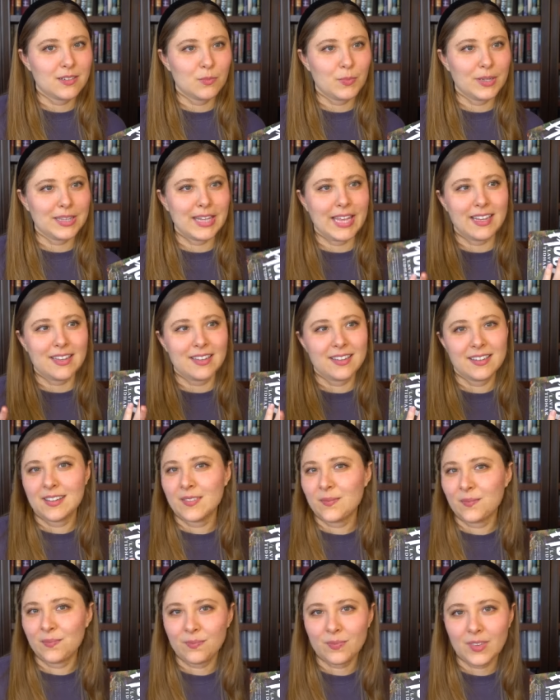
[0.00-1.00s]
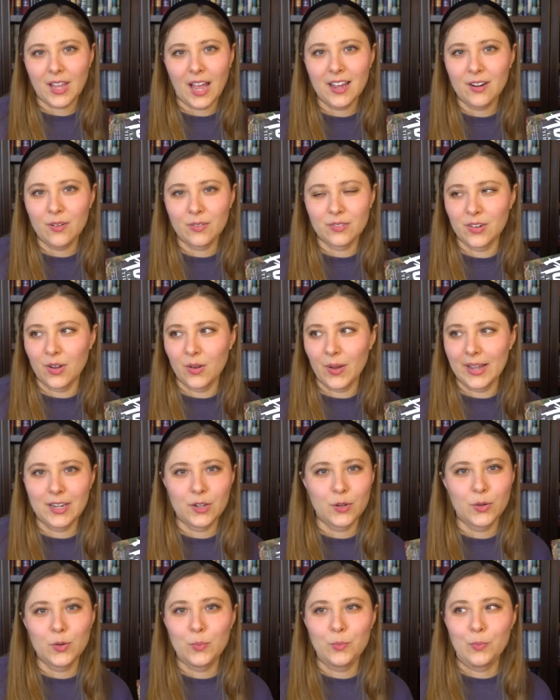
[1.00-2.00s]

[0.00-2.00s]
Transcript: But, like, I don't know, and